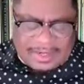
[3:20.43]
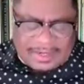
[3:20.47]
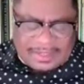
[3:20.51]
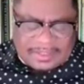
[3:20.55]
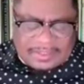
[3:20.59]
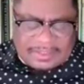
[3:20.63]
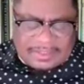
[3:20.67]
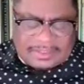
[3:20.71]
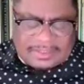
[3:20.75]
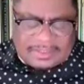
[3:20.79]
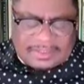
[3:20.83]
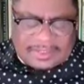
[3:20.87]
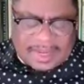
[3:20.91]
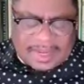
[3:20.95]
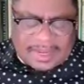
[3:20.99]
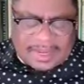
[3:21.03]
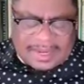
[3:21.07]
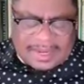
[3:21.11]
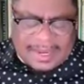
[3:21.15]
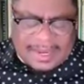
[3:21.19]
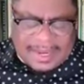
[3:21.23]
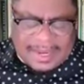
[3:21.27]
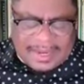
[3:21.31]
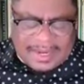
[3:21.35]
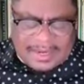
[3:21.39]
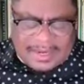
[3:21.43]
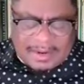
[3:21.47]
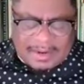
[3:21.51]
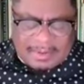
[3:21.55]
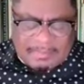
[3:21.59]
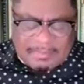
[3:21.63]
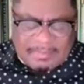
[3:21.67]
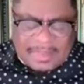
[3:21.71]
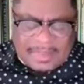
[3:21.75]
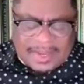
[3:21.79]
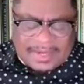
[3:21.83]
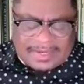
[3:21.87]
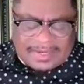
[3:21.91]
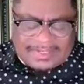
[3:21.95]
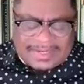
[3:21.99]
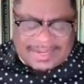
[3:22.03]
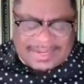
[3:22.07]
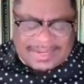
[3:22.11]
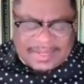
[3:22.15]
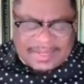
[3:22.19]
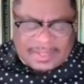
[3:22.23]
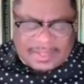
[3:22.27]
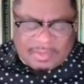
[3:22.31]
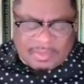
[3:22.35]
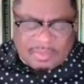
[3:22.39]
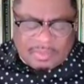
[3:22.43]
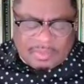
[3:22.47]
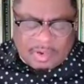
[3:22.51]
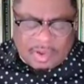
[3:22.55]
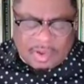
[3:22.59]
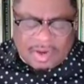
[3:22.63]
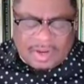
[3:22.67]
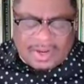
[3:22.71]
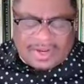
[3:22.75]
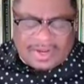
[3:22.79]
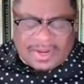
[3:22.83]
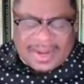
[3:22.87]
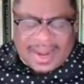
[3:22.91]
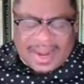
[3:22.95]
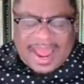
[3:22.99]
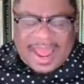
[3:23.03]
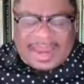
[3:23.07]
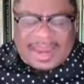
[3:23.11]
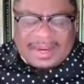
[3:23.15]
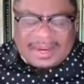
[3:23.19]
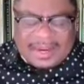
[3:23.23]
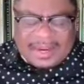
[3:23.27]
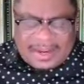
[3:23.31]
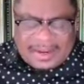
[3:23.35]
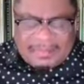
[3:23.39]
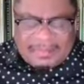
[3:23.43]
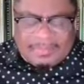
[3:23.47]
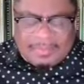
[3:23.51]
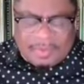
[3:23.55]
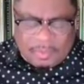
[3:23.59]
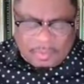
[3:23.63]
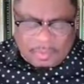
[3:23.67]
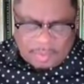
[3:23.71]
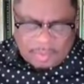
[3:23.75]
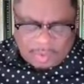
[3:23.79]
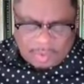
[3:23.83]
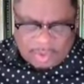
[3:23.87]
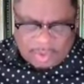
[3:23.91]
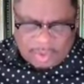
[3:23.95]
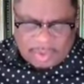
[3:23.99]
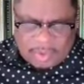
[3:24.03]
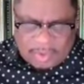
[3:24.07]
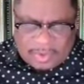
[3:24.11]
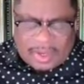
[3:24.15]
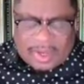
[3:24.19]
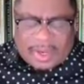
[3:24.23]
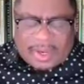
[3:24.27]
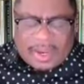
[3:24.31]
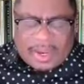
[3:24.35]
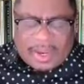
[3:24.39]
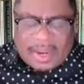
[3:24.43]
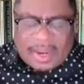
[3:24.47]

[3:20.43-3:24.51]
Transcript: a kingdom that's in the world and not of the world,